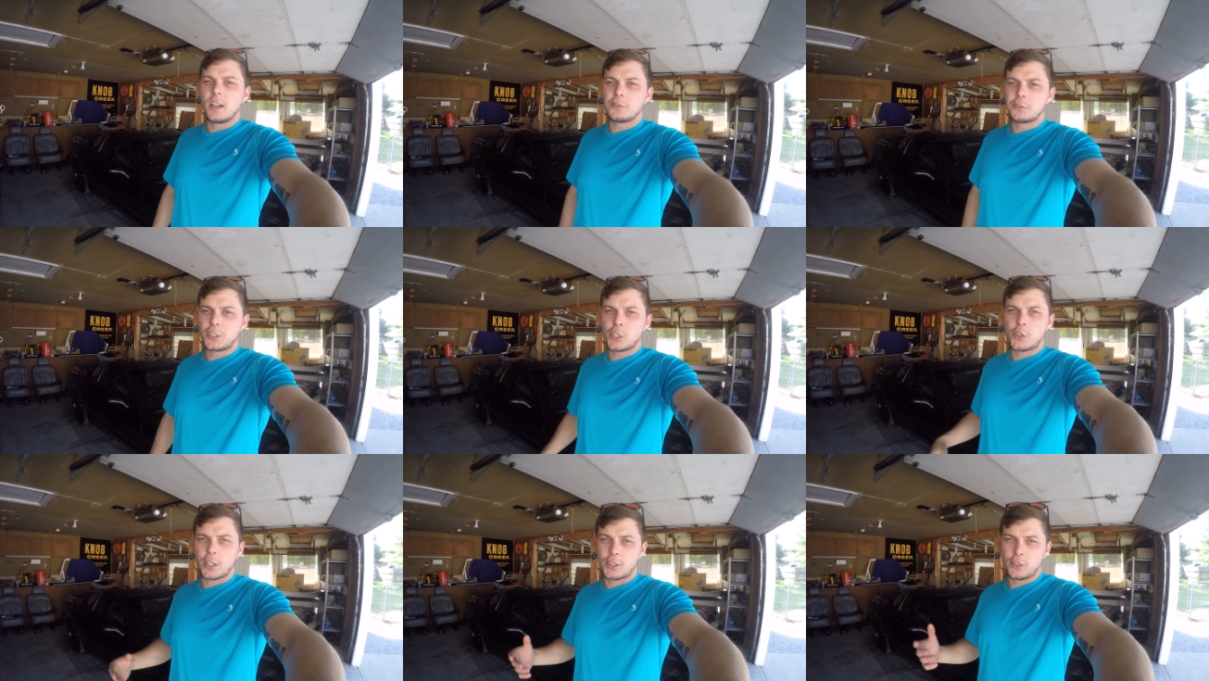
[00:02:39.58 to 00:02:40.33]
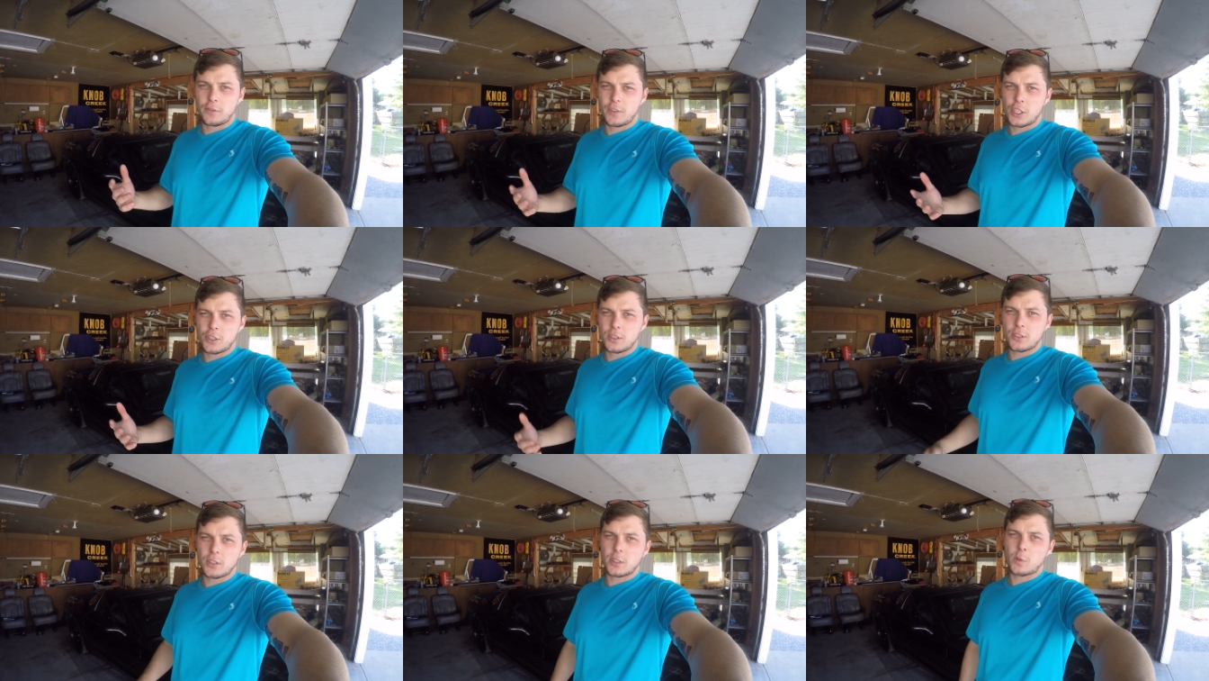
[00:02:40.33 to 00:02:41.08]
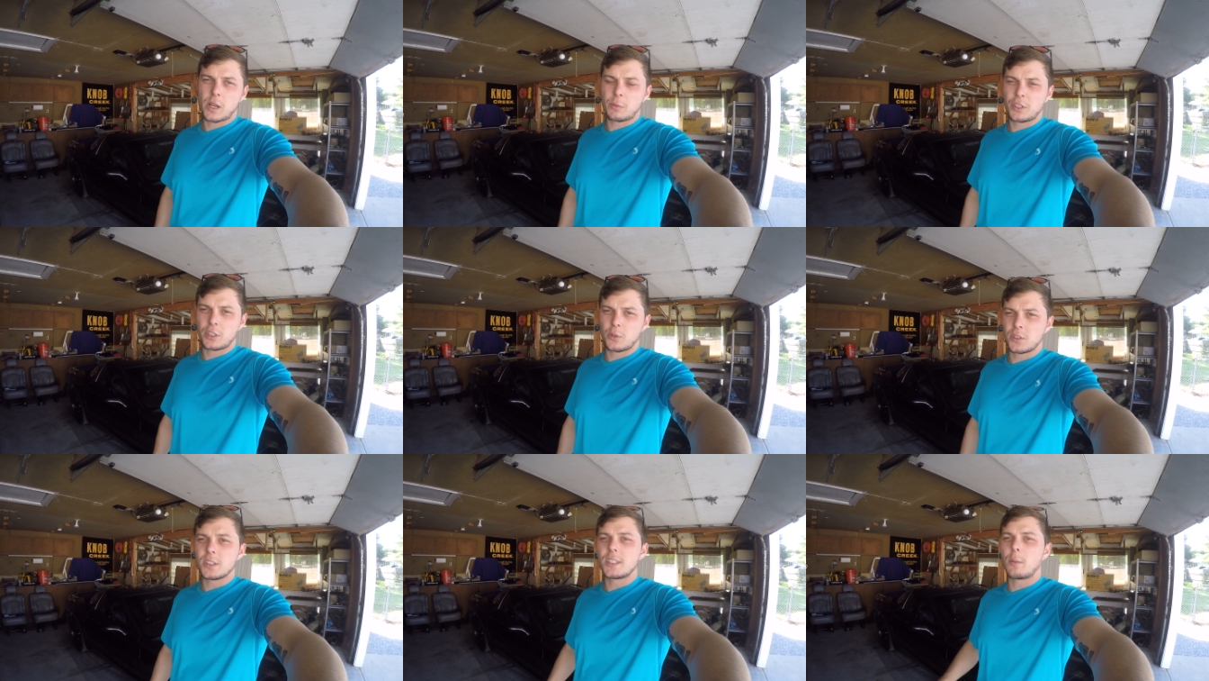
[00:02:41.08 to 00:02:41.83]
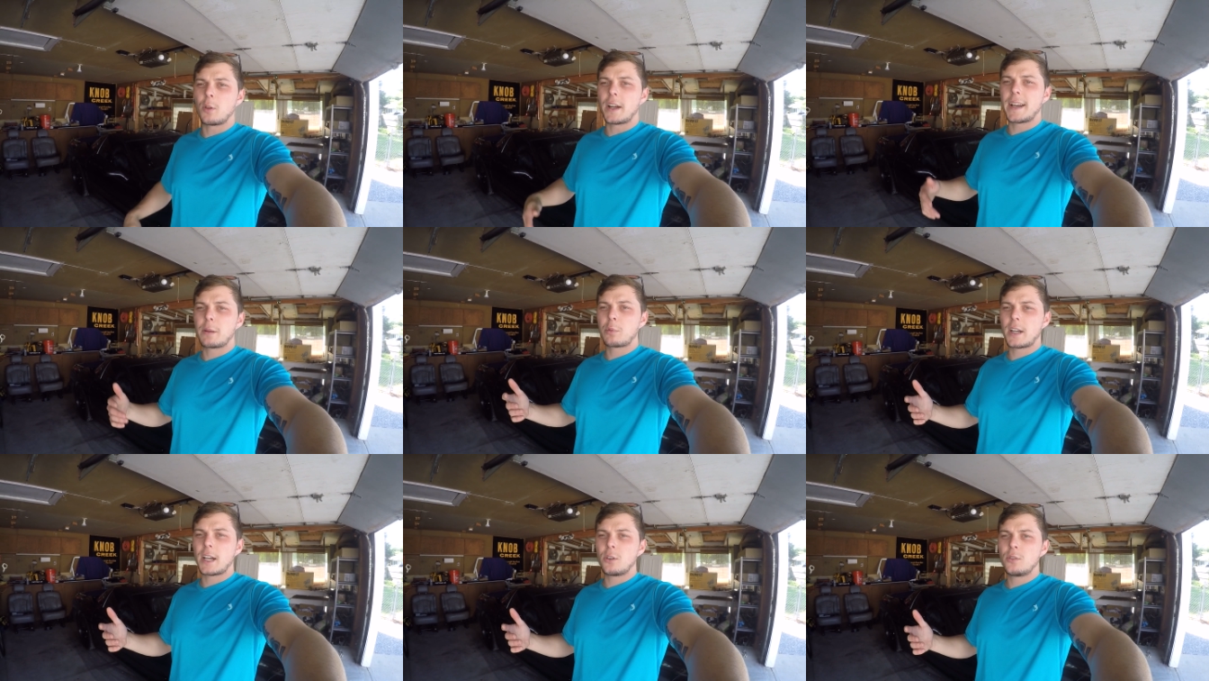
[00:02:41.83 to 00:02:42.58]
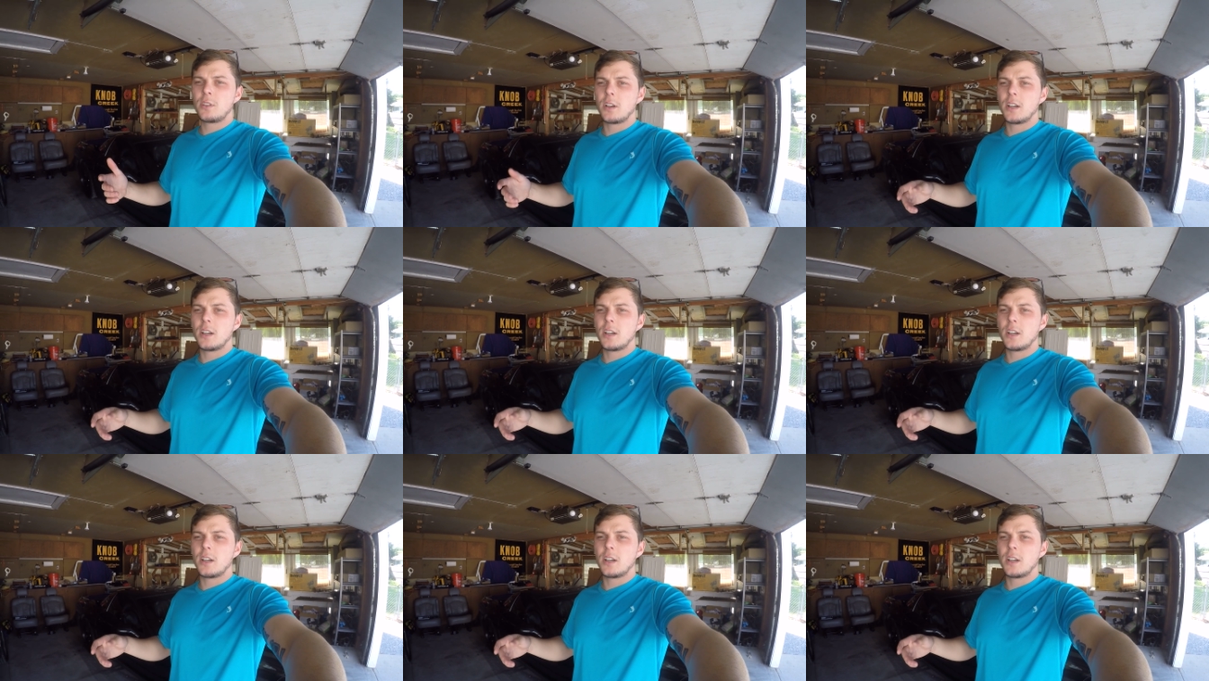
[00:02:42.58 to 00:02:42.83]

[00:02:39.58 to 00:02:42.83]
restricts your vision, so that's why I'm going to go with the double eyebrow.